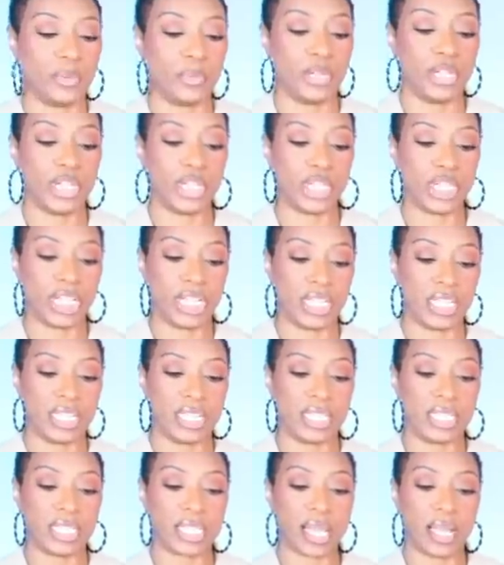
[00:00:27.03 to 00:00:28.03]
We're gonna check
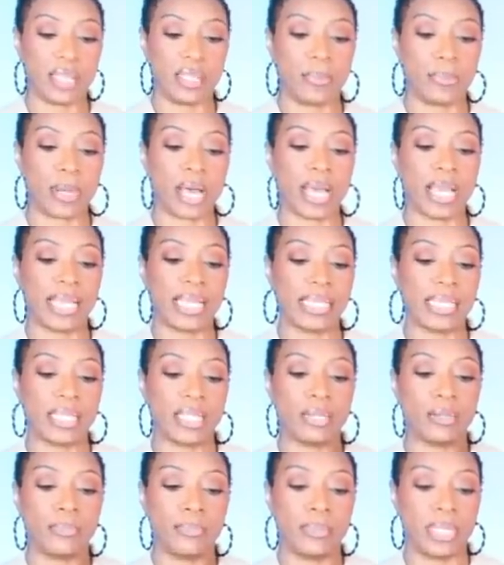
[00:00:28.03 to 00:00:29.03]
these solid pocket
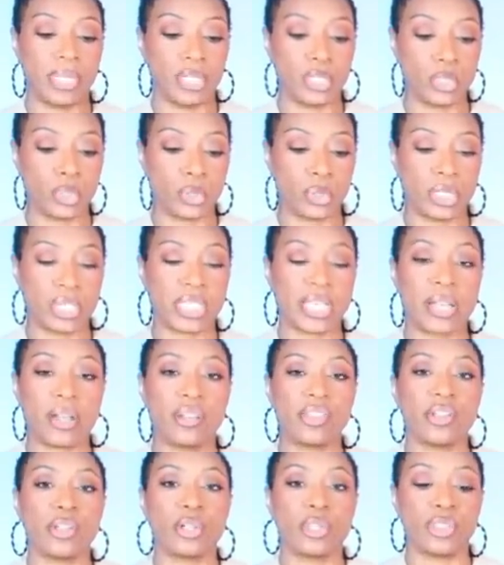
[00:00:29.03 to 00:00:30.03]
denim mini shorts
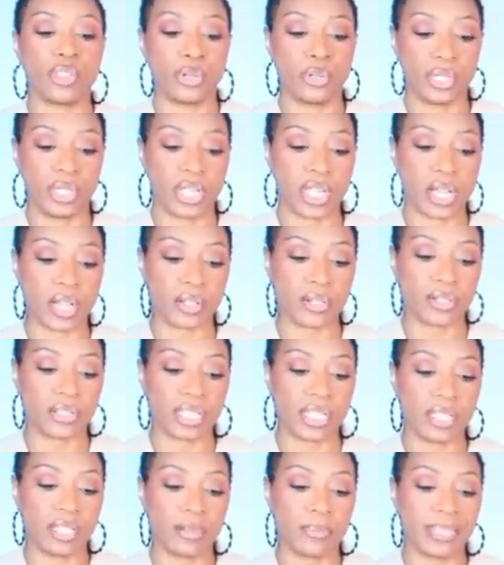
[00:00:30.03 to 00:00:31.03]
out. They're $30.
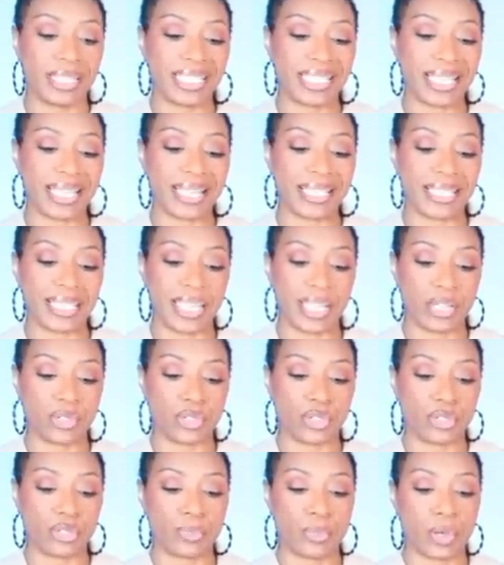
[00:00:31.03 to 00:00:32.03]
They come in size
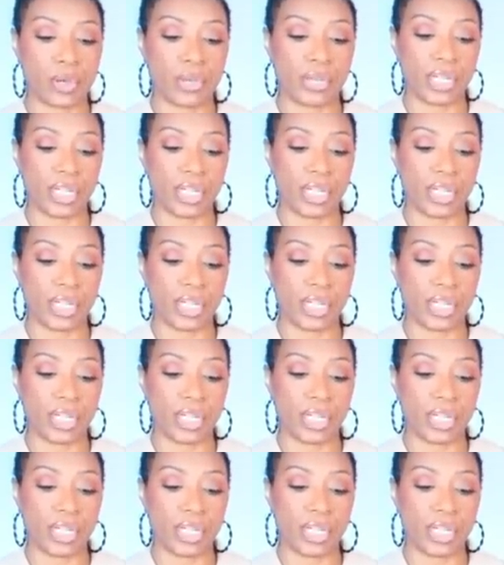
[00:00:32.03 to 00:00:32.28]
extra small.